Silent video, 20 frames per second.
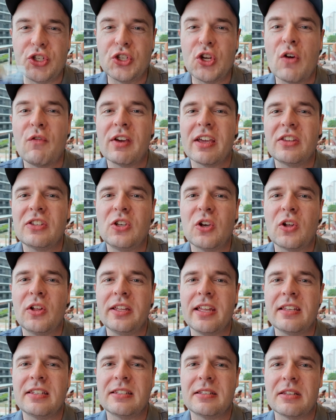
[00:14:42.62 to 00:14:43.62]
Don't forget to
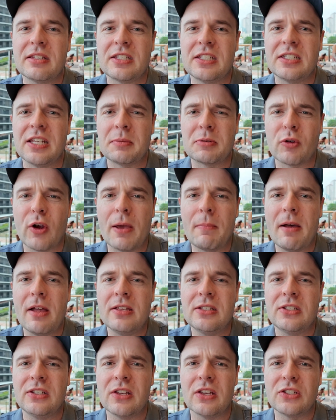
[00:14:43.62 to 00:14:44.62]
click that subscribe
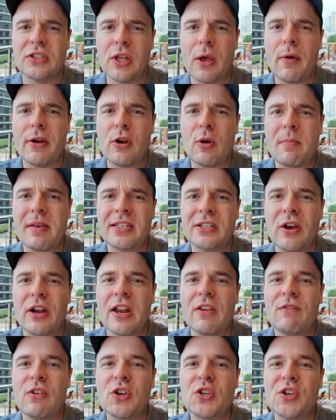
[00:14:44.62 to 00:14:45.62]
button so that way you don't miss out
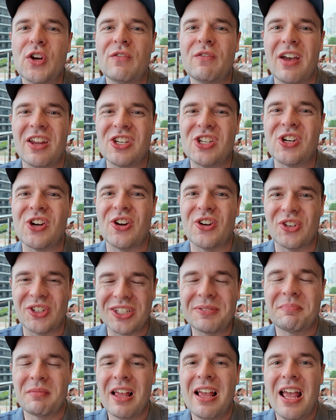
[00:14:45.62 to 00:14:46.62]
on any future
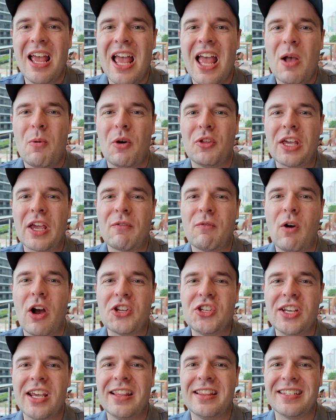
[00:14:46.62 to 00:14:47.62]
adventures. Well, thank you for
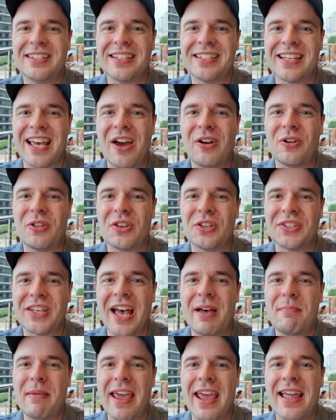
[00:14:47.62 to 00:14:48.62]
watching, and this is Scott, or the
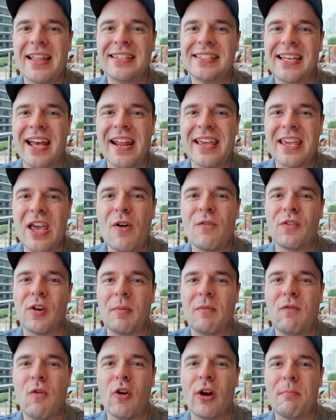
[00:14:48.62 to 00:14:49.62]
Scott Man, signing out
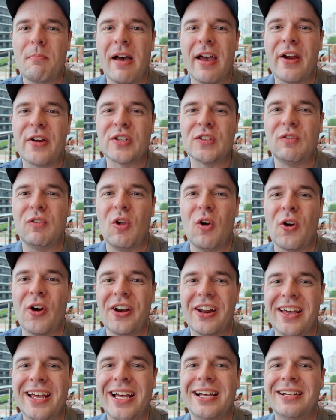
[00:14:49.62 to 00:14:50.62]
from Fort Myers,
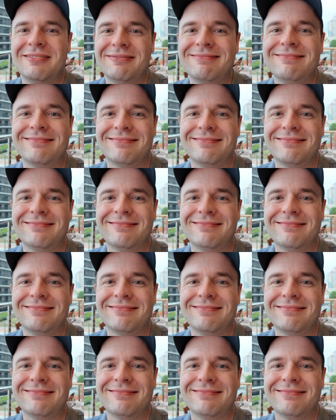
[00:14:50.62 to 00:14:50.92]
Florida.